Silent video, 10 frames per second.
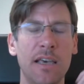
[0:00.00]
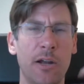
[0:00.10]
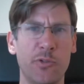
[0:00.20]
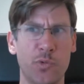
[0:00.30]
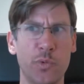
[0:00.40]
And
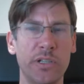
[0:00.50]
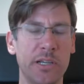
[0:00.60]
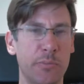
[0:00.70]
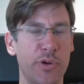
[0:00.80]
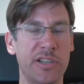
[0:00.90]
I was really
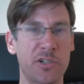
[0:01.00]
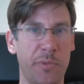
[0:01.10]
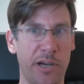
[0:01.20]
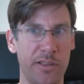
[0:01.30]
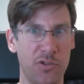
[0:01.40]
impressed
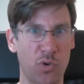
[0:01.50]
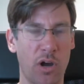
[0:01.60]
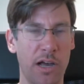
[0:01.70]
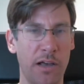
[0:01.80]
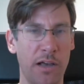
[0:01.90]
by the
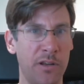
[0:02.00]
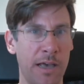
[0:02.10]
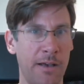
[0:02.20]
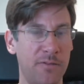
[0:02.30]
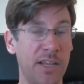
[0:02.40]
drive to
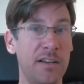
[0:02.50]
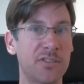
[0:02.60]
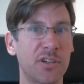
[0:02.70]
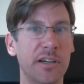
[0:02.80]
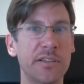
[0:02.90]
have data
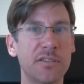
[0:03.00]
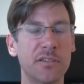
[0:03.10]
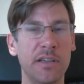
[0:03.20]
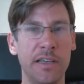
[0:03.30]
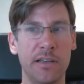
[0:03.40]
science
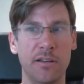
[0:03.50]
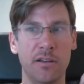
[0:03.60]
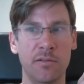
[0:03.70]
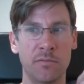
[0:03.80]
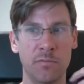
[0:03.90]
and
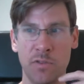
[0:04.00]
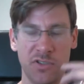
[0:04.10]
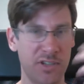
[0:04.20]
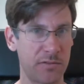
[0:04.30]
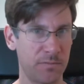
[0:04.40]

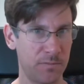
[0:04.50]
this